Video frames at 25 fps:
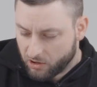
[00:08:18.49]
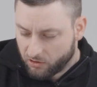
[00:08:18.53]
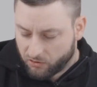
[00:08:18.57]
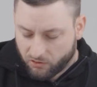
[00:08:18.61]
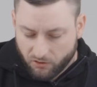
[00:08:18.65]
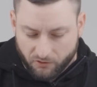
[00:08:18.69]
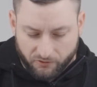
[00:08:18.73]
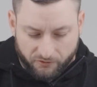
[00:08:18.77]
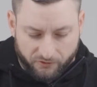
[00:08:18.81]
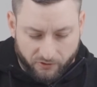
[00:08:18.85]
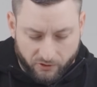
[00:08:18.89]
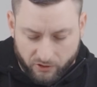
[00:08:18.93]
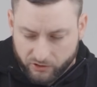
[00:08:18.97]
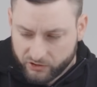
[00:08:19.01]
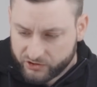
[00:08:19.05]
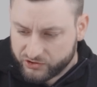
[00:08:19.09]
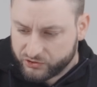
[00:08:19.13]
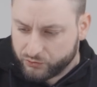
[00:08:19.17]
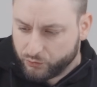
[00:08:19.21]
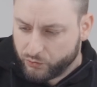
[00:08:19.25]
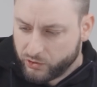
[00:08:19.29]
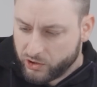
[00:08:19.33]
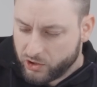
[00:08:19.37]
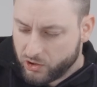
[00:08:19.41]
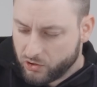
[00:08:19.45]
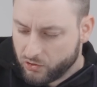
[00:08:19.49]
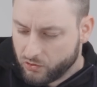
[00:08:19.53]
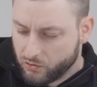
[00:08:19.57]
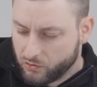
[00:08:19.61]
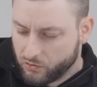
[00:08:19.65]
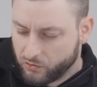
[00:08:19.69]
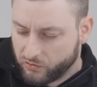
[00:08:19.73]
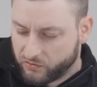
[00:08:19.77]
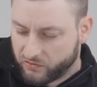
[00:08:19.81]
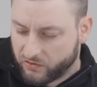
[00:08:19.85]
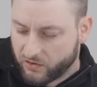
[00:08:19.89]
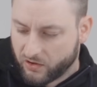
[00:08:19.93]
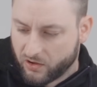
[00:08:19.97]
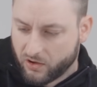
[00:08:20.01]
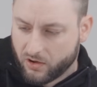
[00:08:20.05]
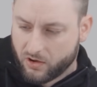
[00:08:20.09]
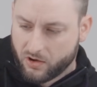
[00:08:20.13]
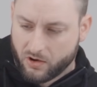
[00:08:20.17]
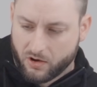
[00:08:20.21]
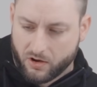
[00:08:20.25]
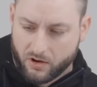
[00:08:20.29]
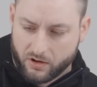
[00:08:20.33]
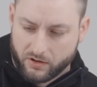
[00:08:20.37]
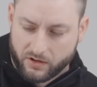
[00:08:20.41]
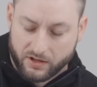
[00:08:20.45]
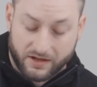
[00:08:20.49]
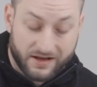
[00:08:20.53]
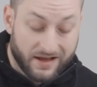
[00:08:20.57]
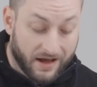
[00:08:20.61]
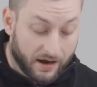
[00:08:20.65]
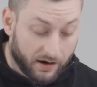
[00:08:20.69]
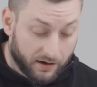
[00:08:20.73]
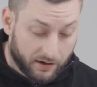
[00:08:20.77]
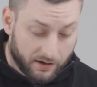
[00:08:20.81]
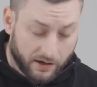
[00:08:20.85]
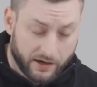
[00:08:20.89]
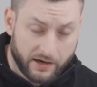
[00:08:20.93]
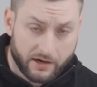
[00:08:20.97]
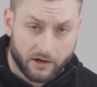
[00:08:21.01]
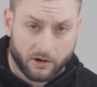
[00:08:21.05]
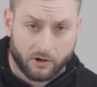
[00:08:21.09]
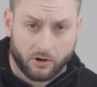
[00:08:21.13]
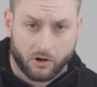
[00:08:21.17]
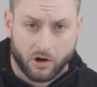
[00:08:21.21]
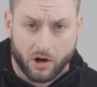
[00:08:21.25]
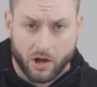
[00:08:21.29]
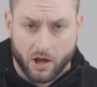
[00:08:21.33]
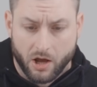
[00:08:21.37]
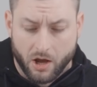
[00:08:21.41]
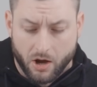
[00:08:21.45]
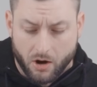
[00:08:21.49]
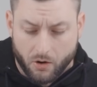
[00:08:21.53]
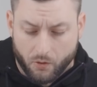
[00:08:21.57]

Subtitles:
So first we use the gun cleaner,